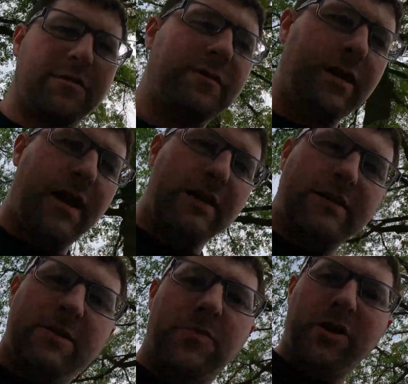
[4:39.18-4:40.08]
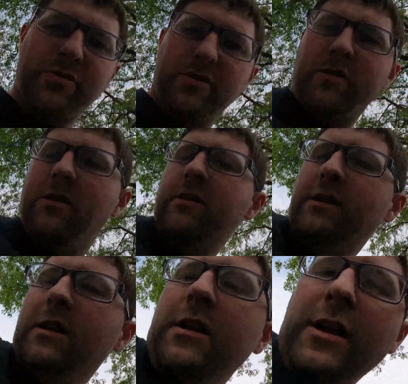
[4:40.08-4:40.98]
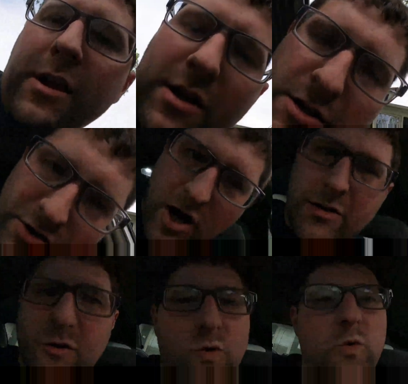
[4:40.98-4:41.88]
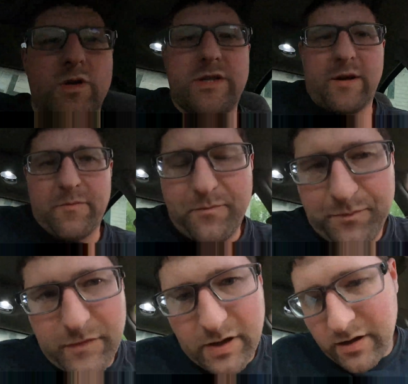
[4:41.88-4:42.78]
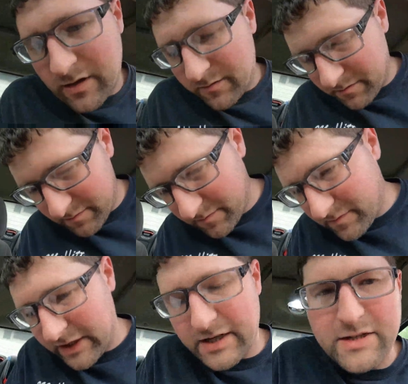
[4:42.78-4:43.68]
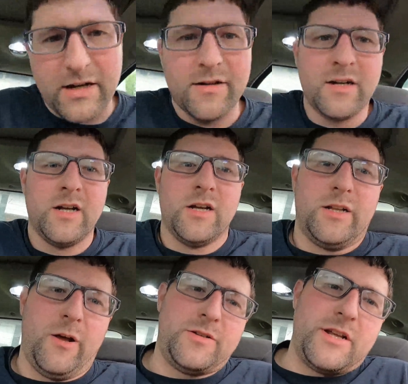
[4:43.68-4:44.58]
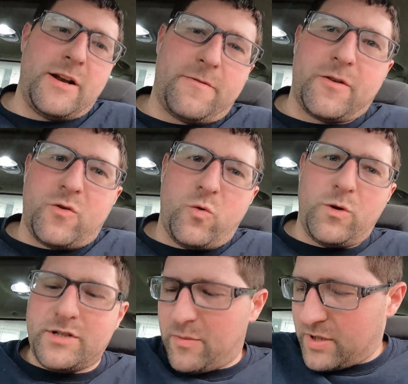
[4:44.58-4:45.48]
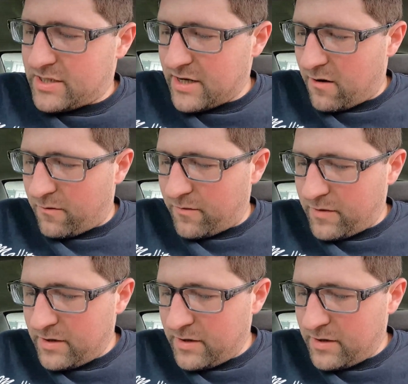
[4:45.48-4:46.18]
to the AC pressure, not the coolant temp. Like I said, low setting for the coolant temp itself